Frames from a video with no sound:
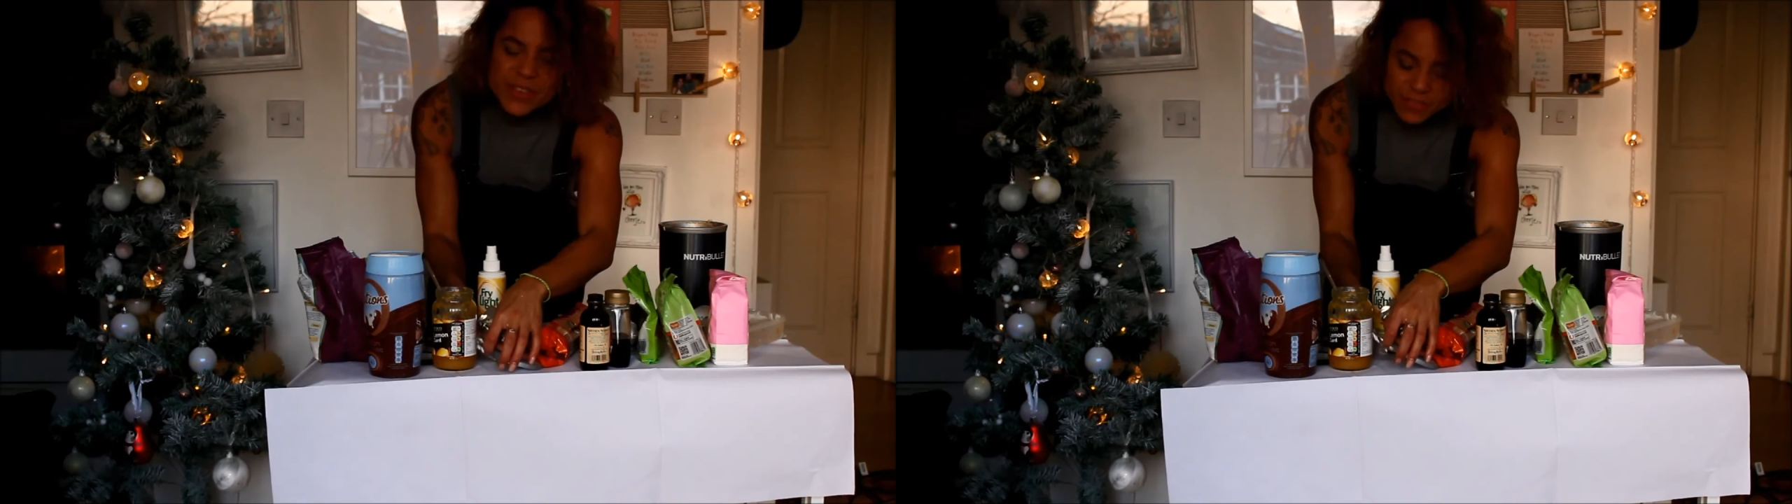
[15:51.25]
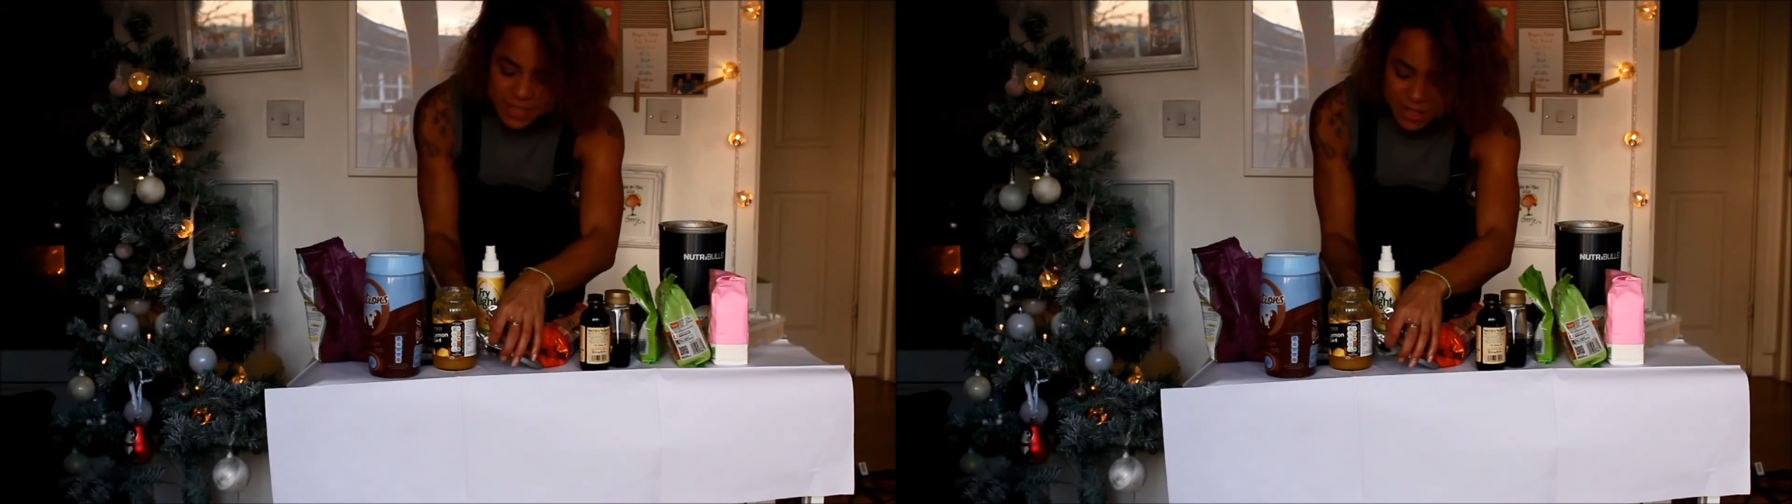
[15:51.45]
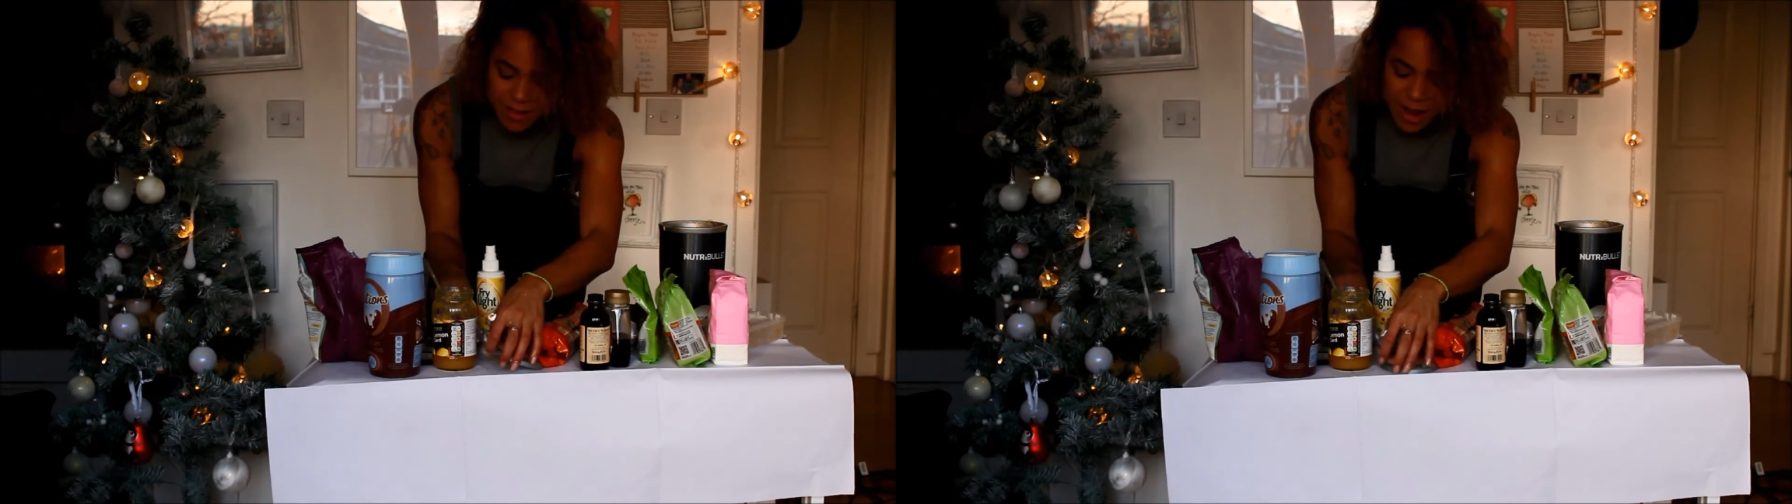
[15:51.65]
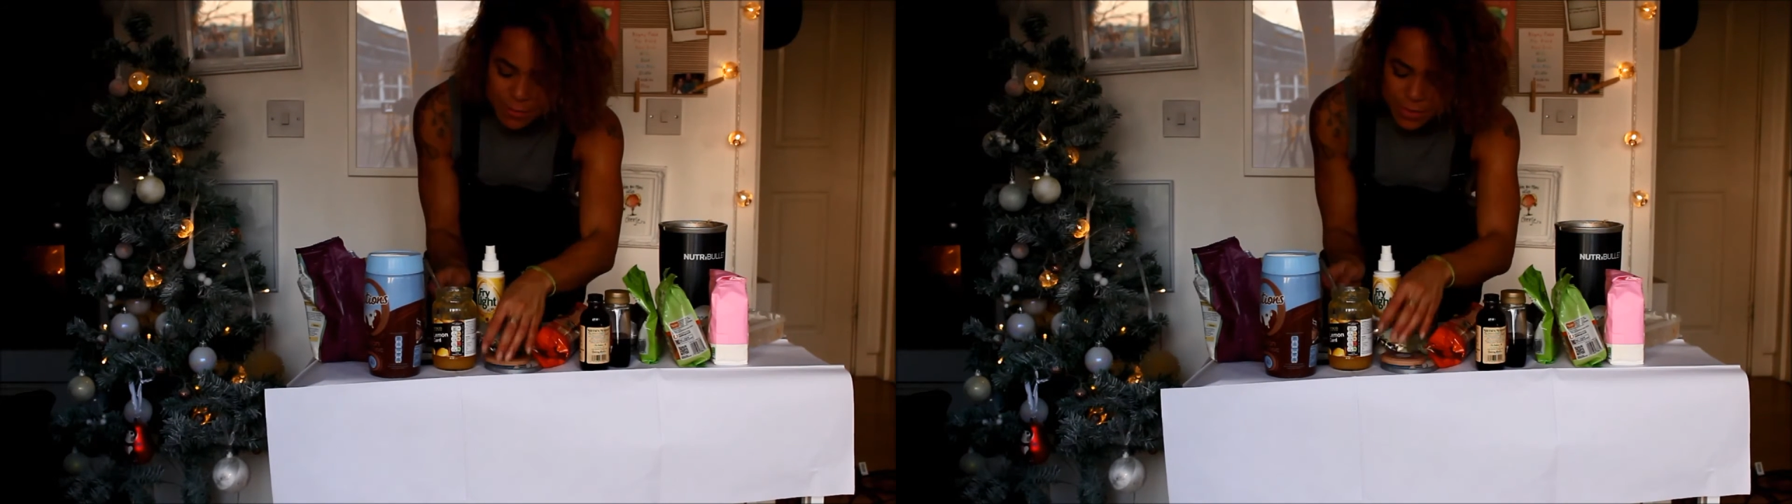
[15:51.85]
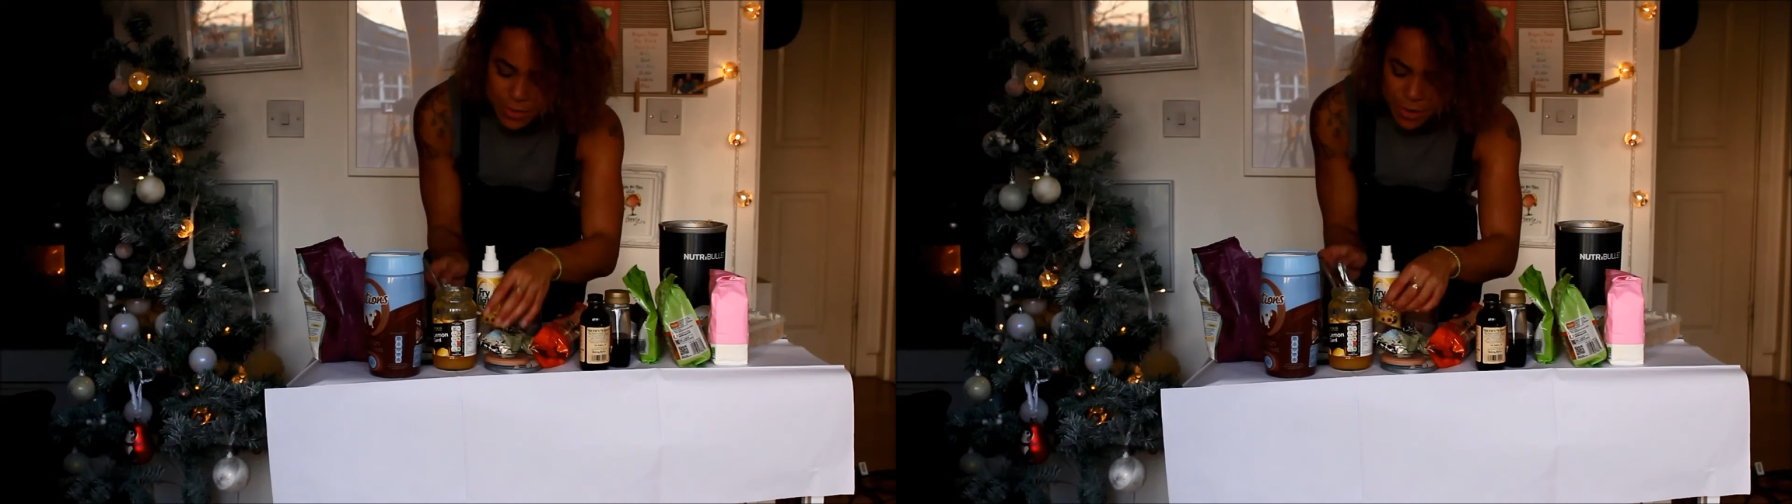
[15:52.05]
50
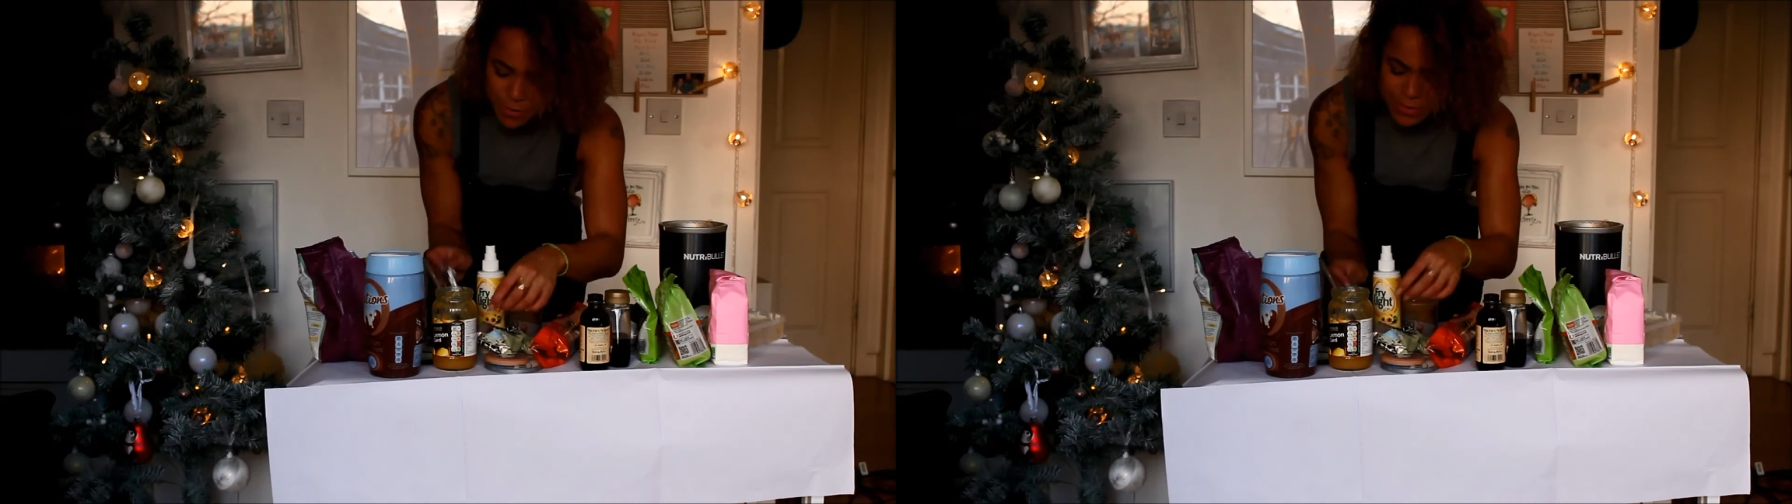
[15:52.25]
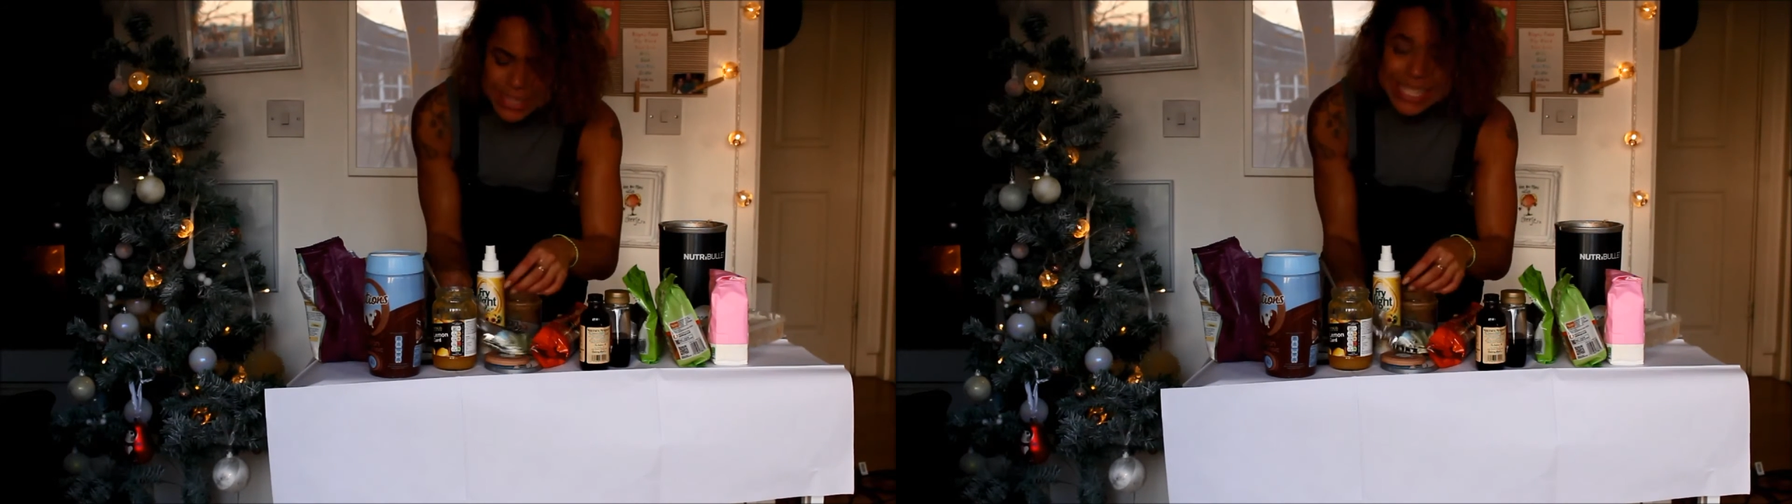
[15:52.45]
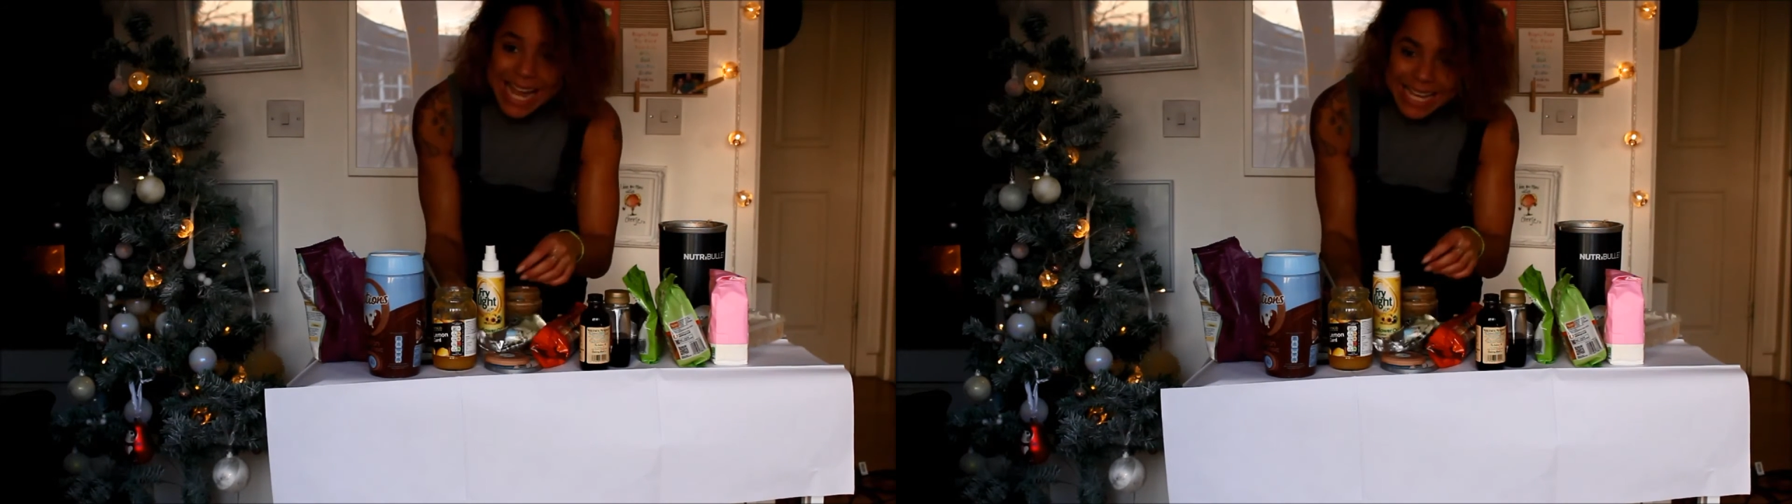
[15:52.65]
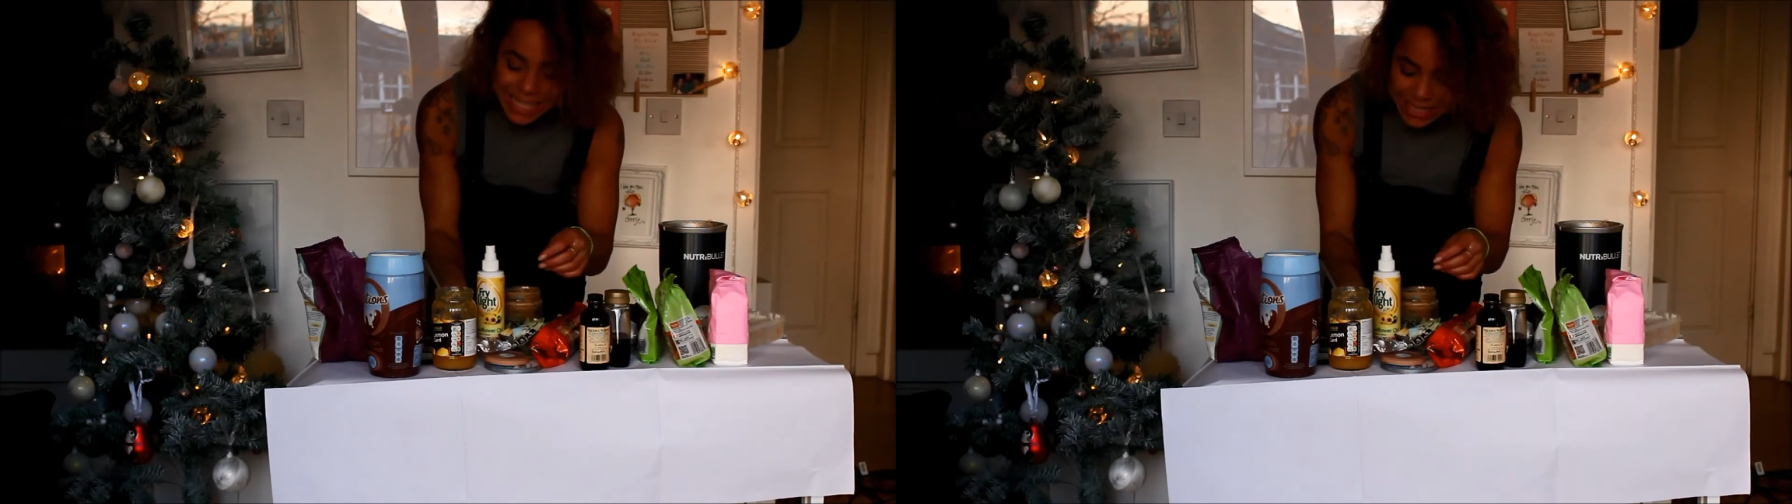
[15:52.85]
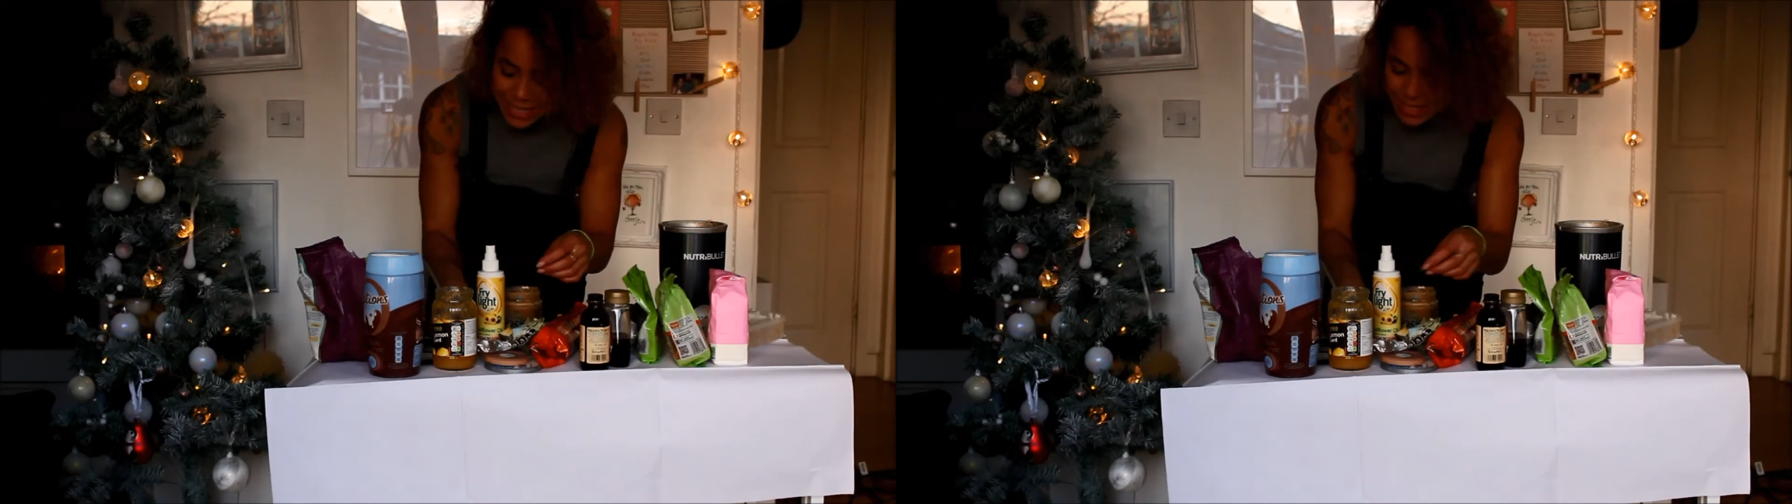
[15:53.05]
grams of dates.